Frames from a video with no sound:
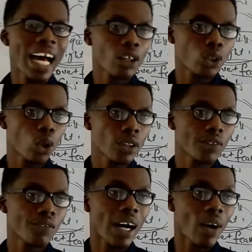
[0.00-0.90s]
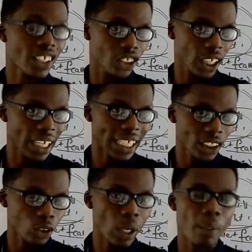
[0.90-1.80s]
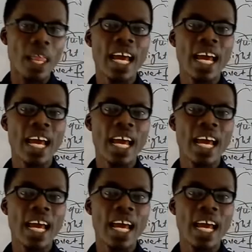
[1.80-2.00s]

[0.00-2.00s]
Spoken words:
household fowl and chicken, as it were.